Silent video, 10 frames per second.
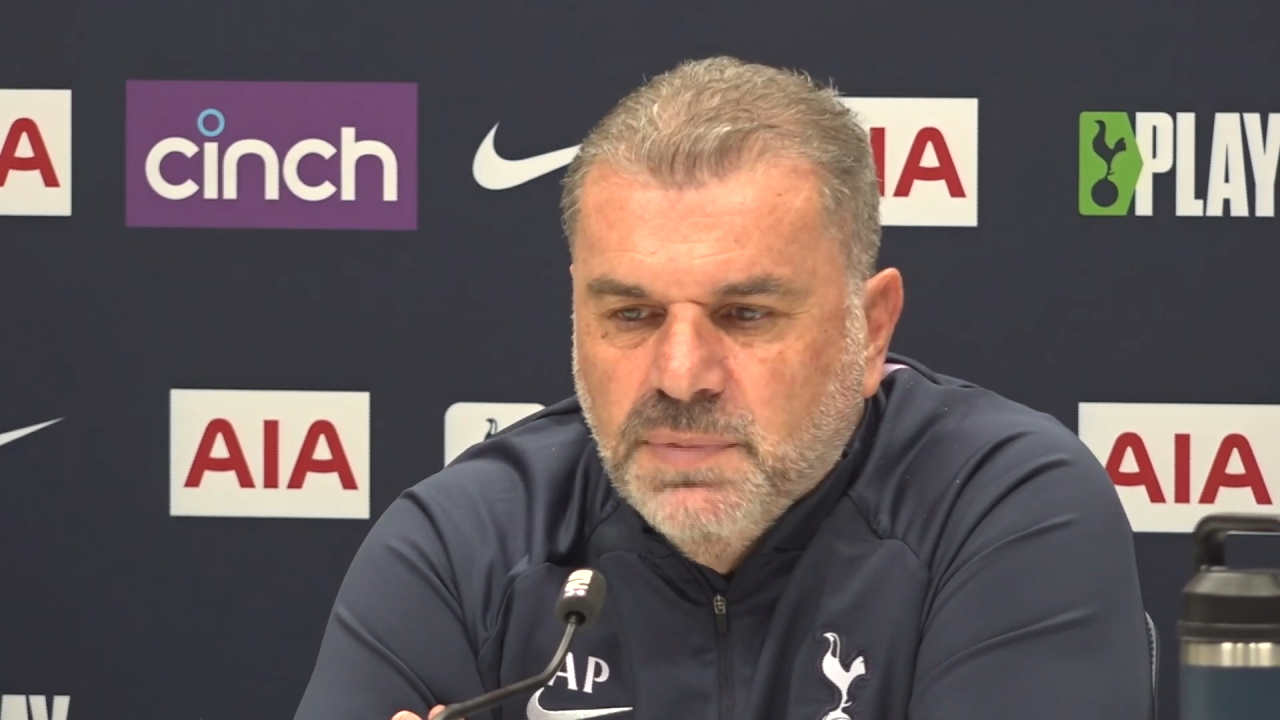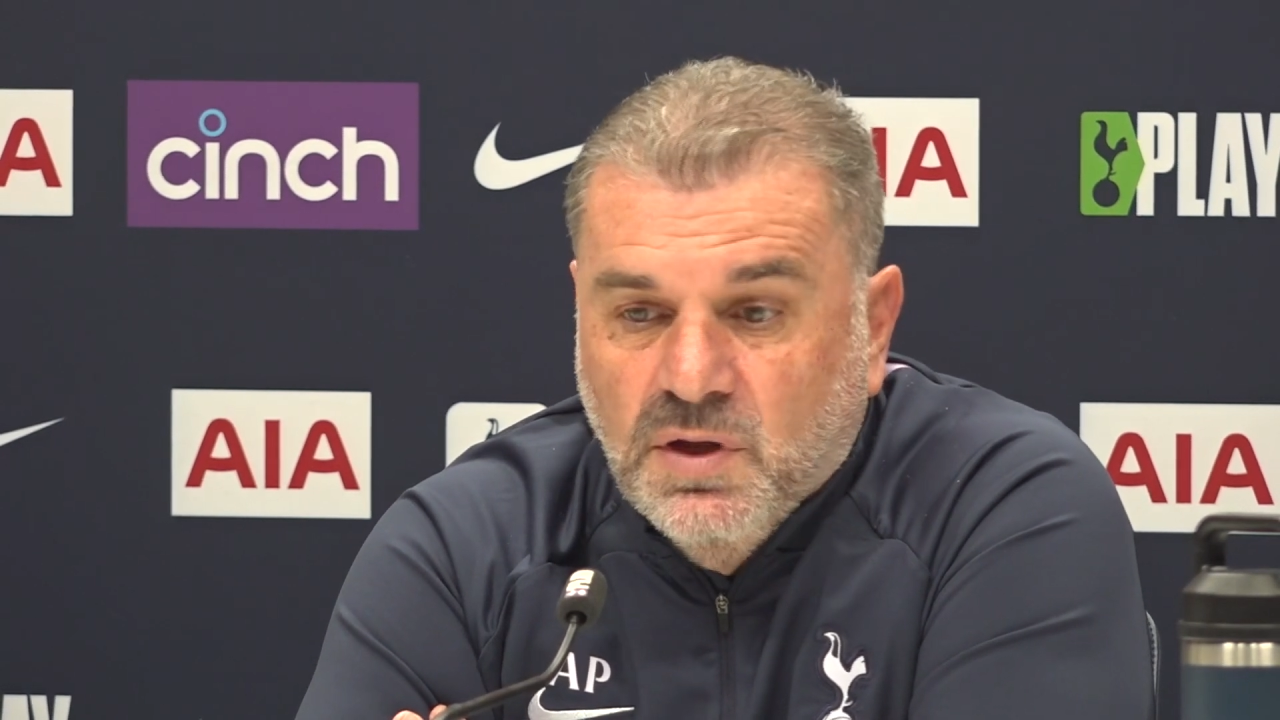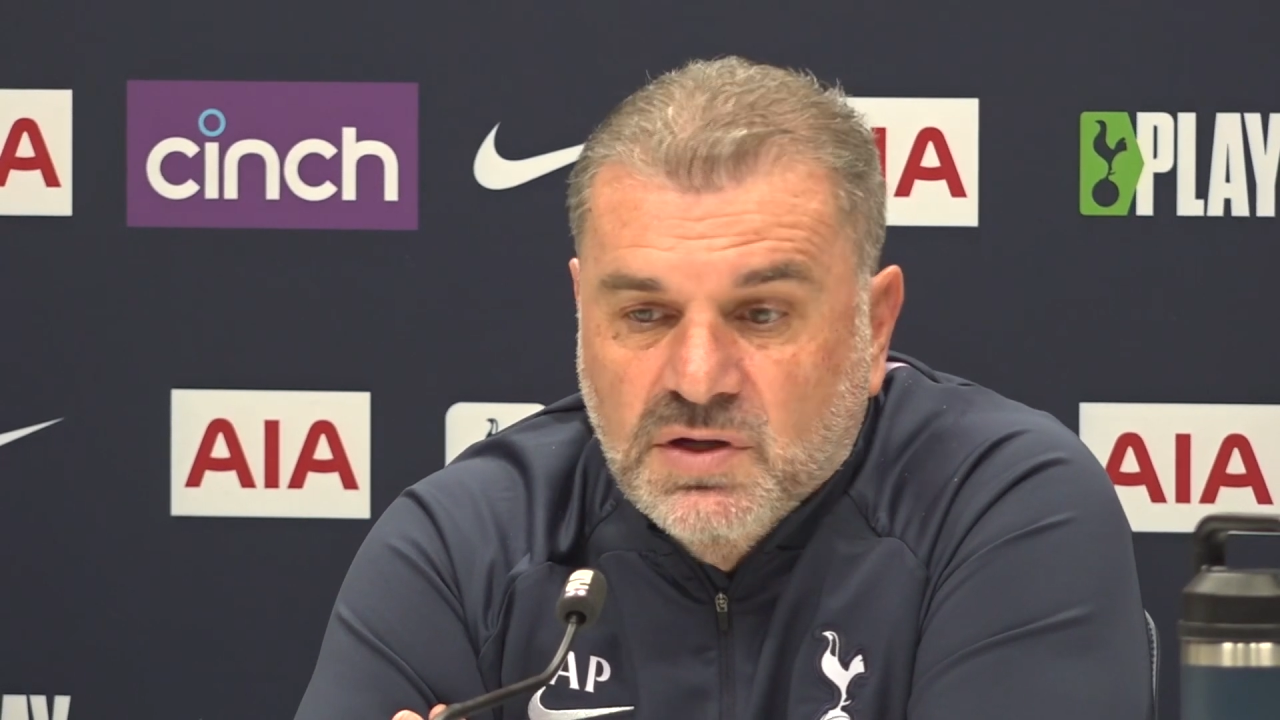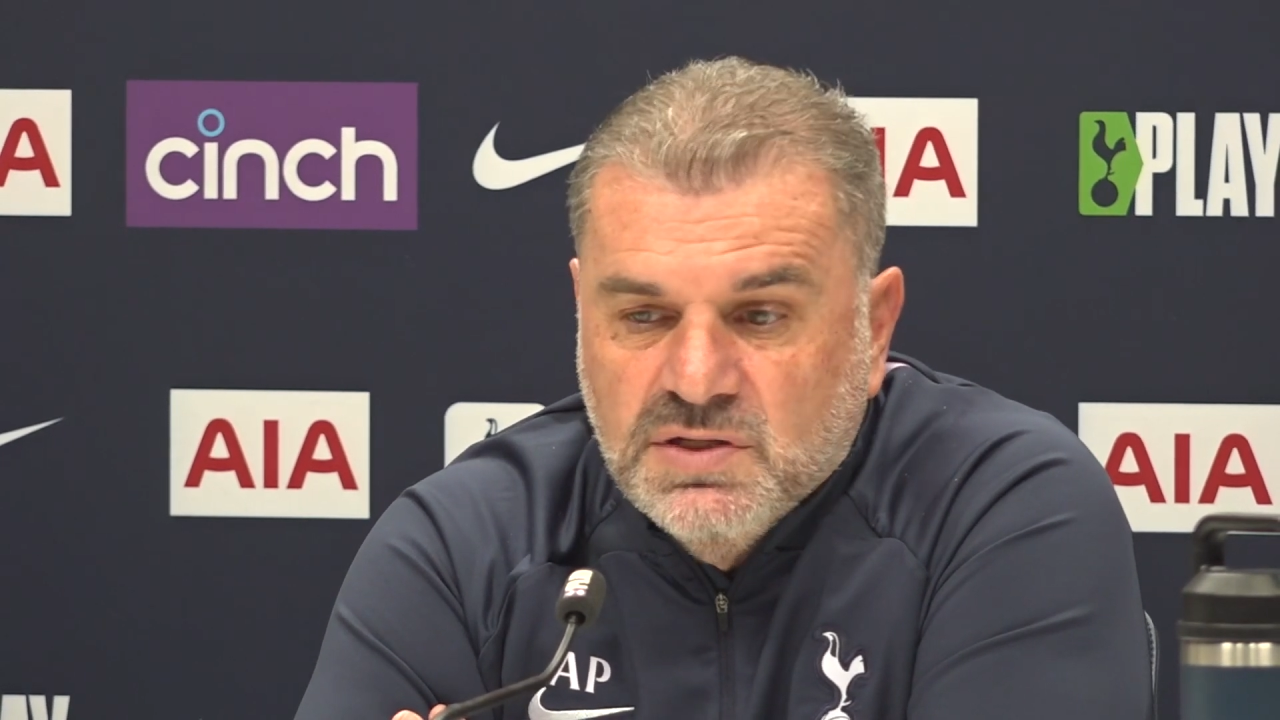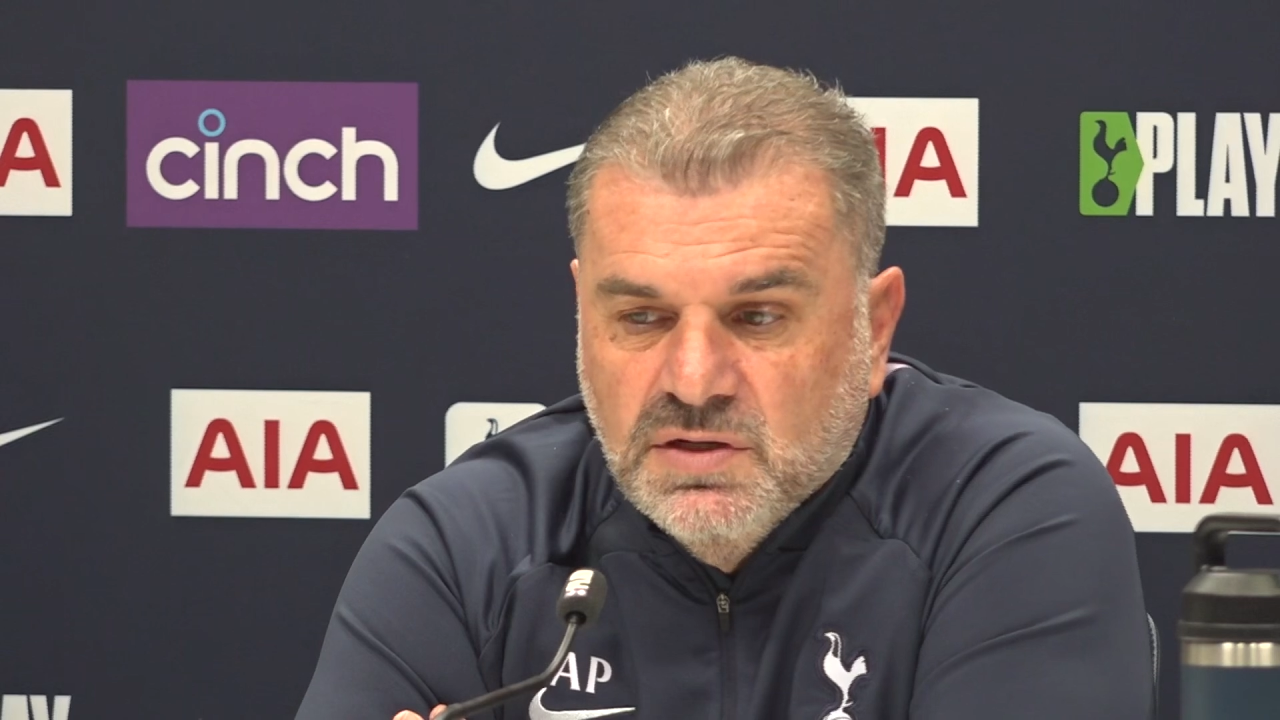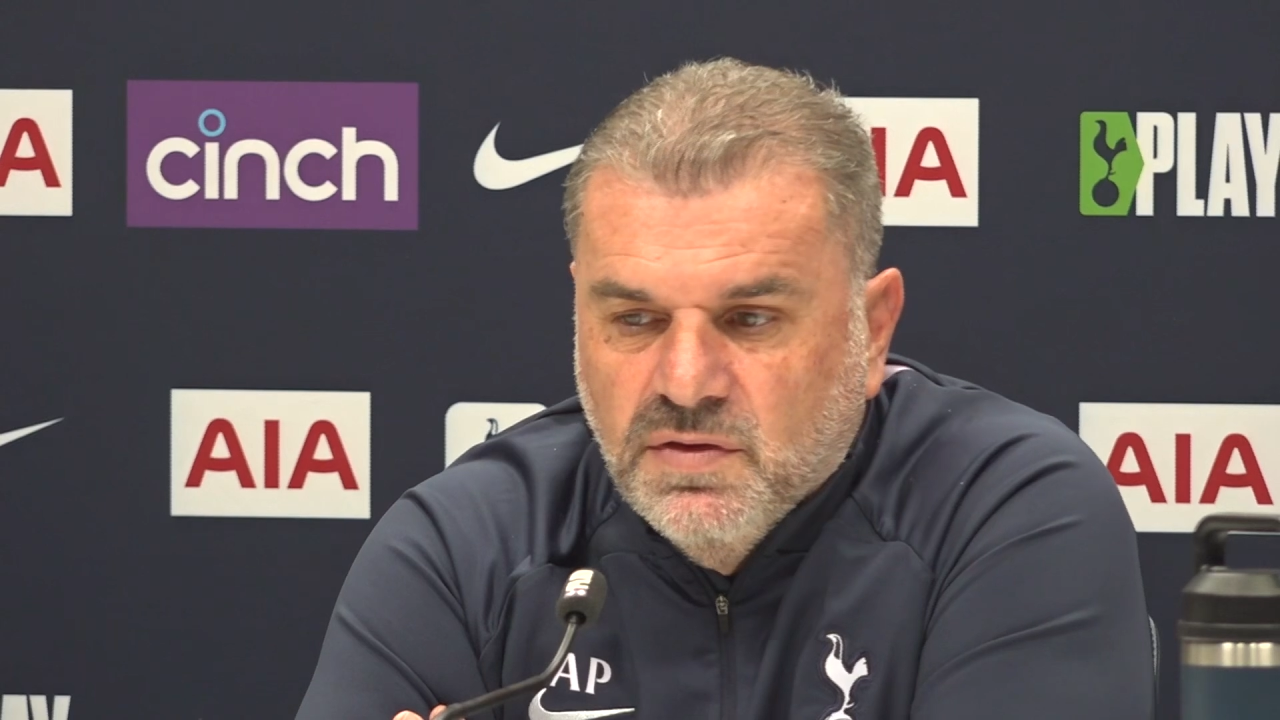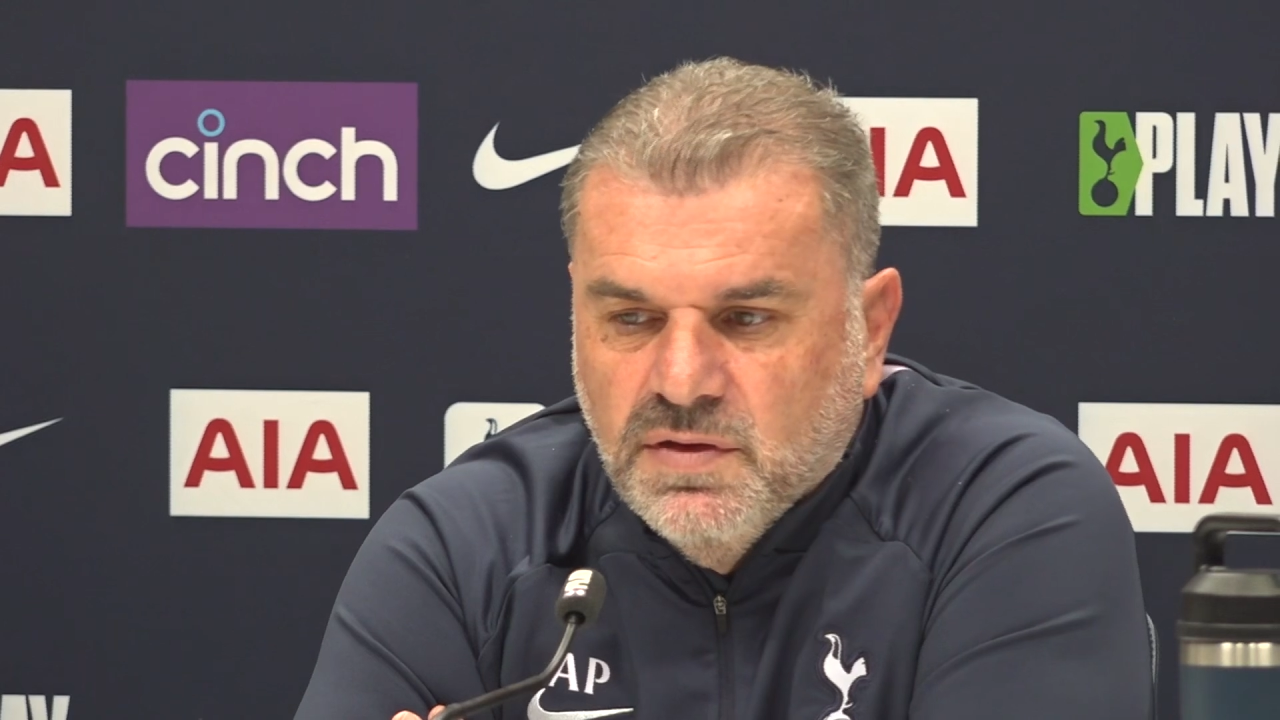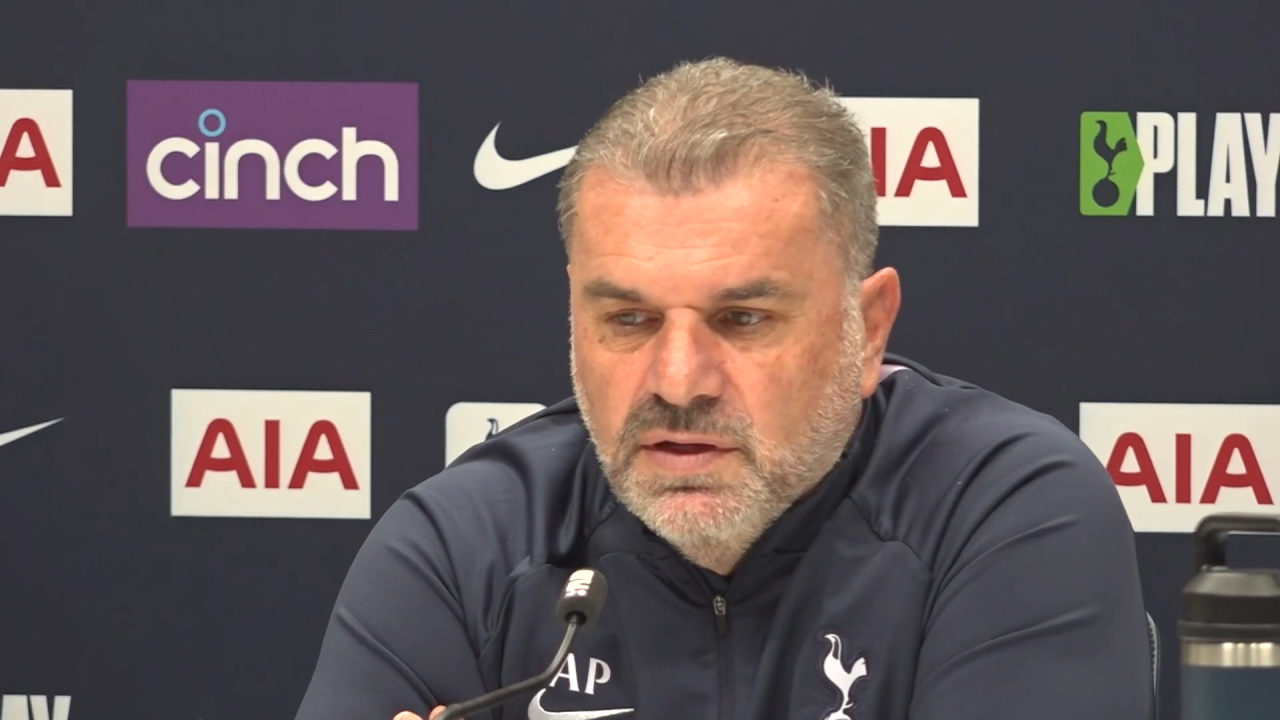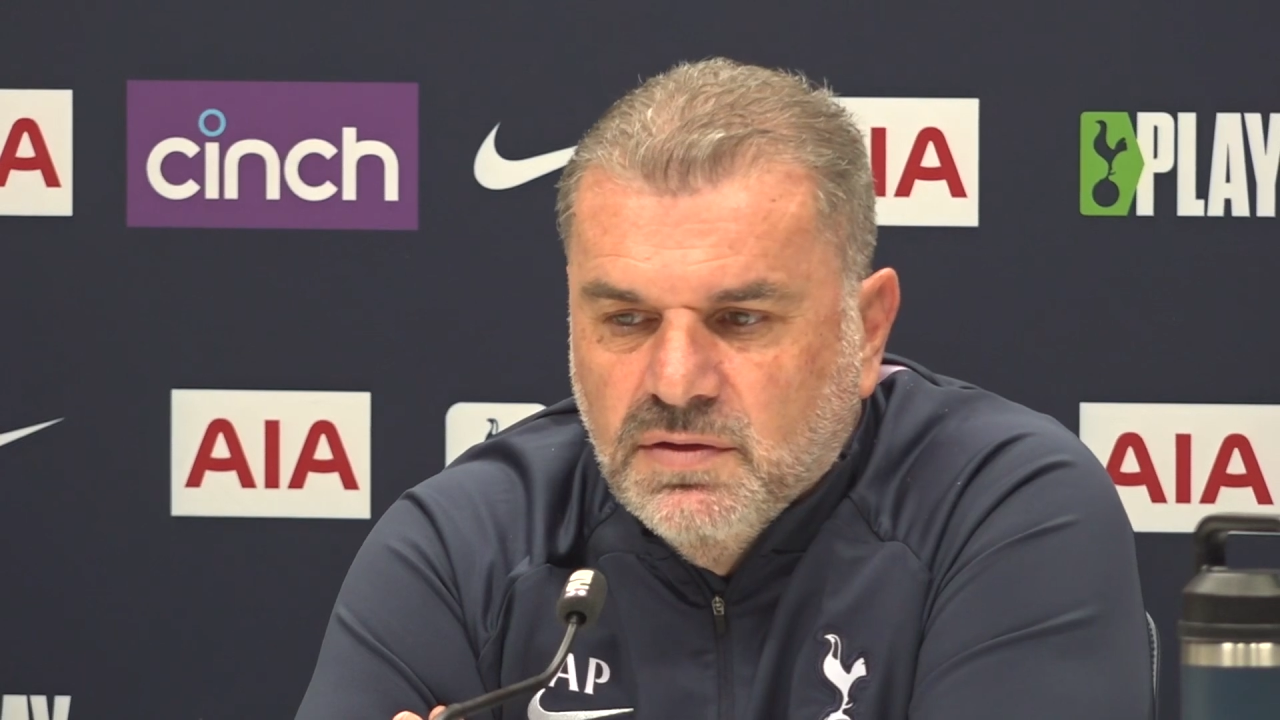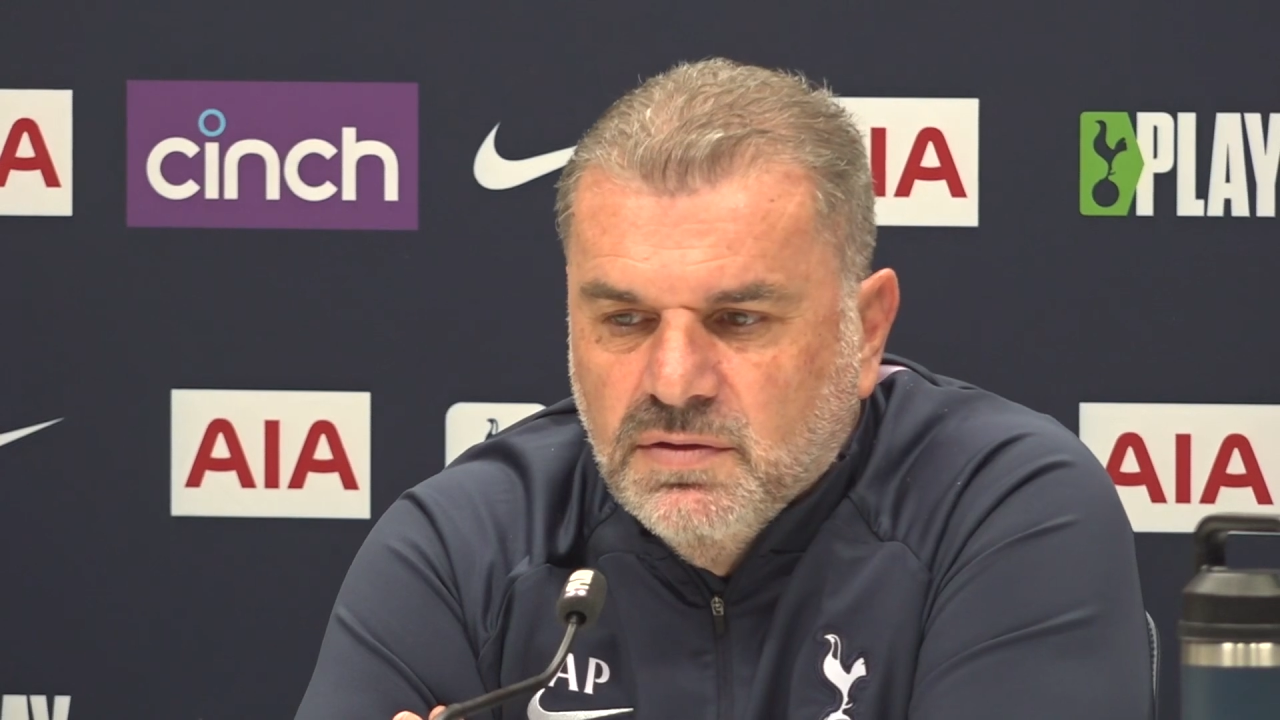But like I said, I
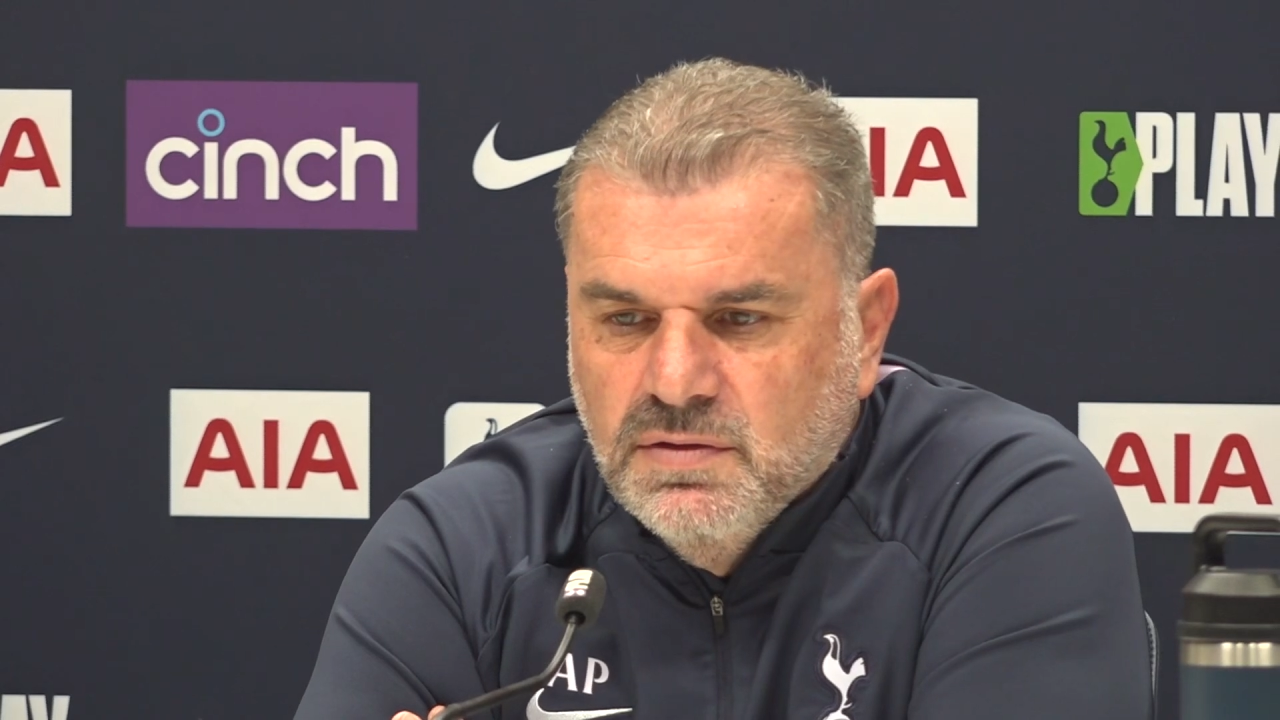think